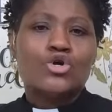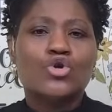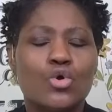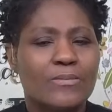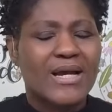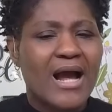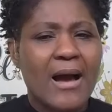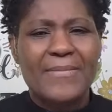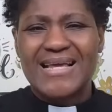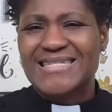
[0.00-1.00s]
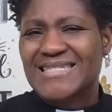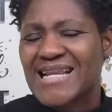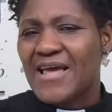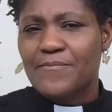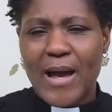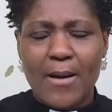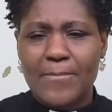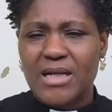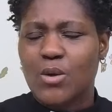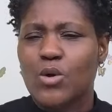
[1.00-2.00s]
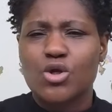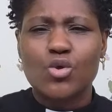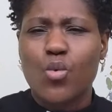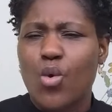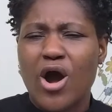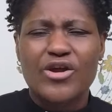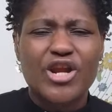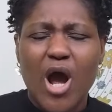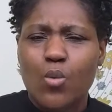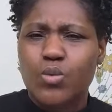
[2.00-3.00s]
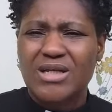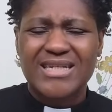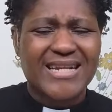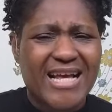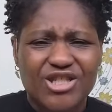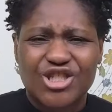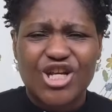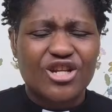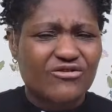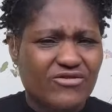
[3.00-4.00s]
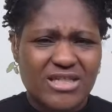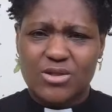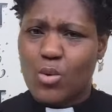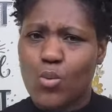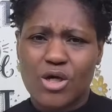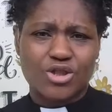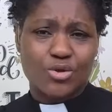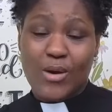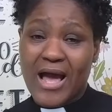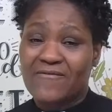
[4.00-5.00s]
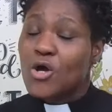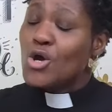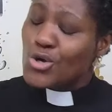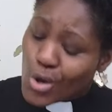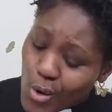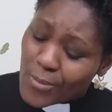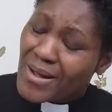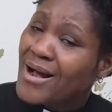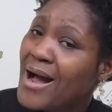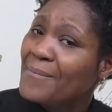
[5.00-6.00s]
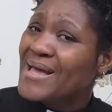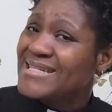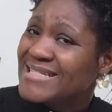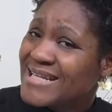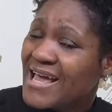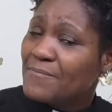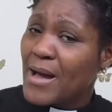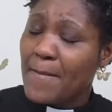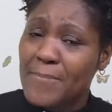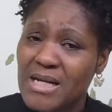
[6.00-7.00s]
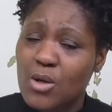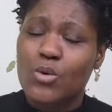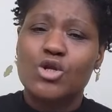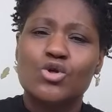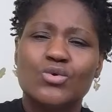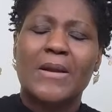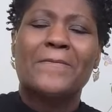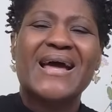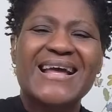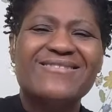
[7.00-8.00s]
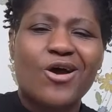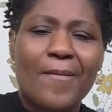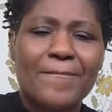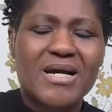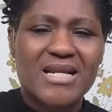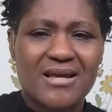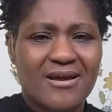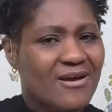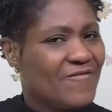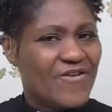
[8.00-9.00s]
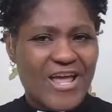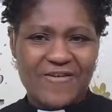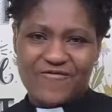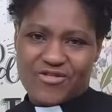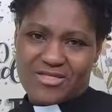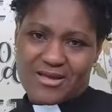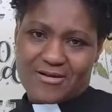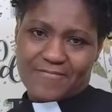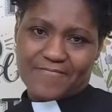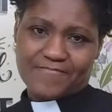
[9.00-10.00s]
You become enslaved by money when you are not willing and generous with what you have. You become enslaved by money when you depend on money for everything.